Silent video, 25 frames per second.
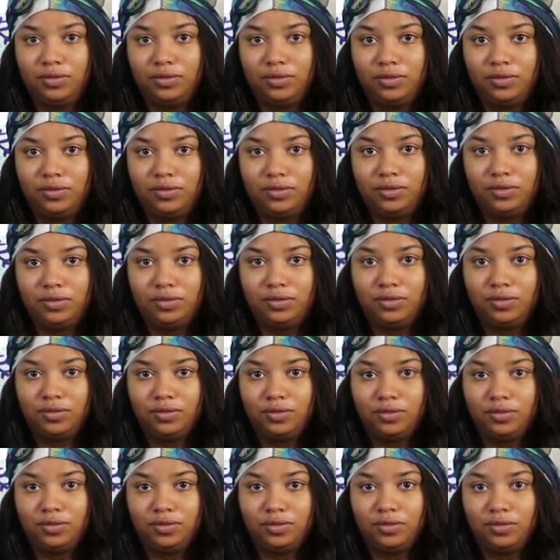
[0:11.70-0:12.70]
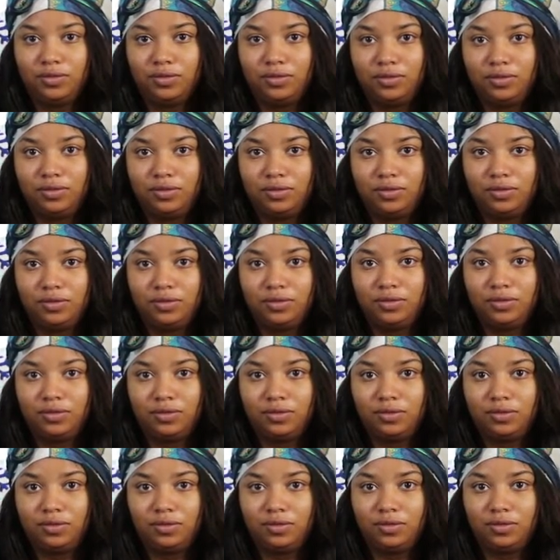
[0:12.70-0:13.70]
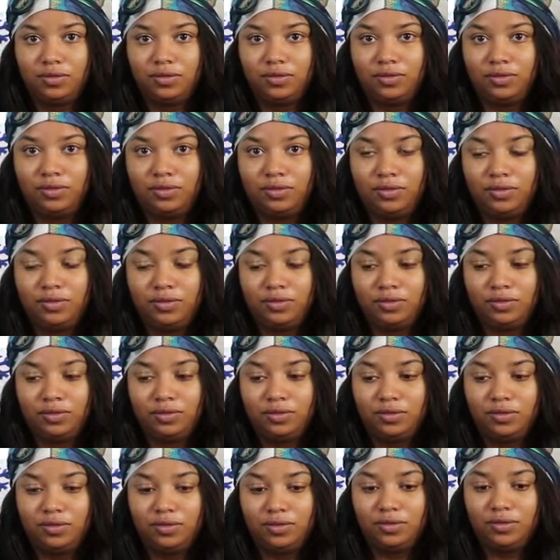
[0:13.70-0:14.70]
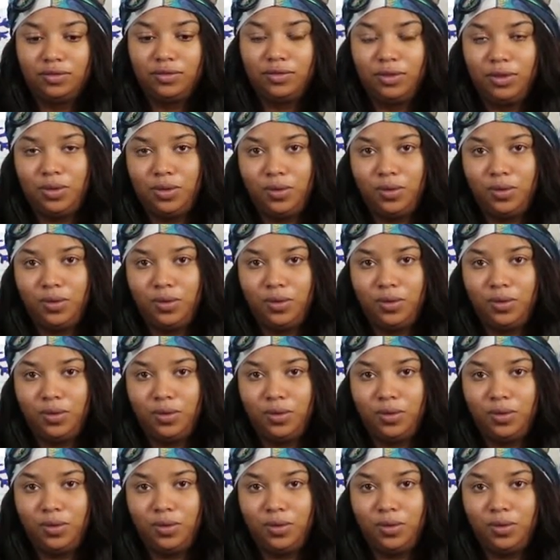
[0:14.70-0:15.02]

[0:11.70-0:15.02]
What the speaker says: (silent)